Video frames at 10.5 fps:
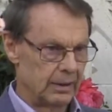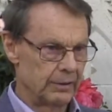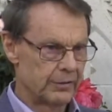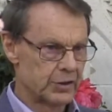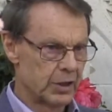
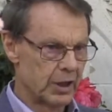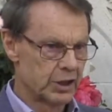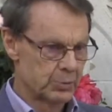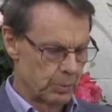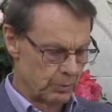If the
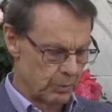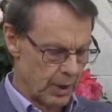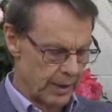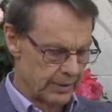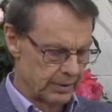scientists were
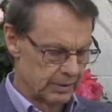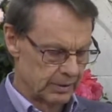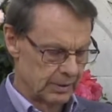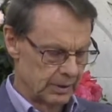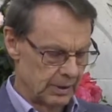right,
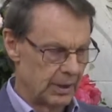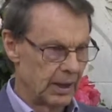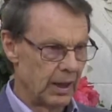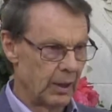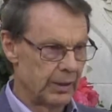
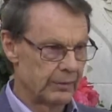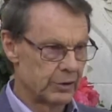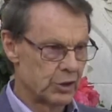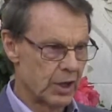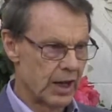I would have
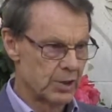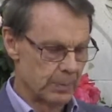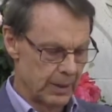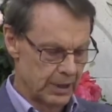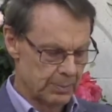to
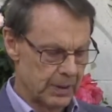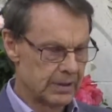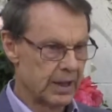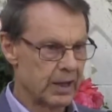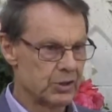change my
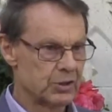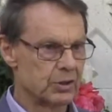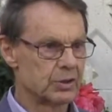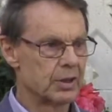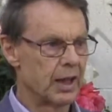
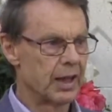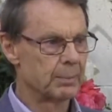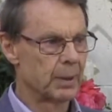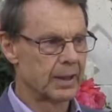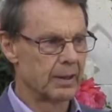expectations
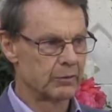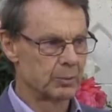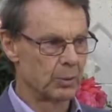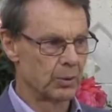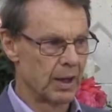and my
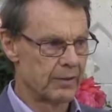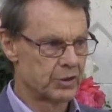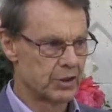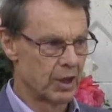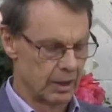comfortable
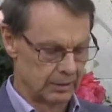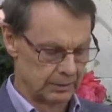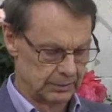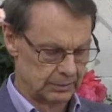lifestyle.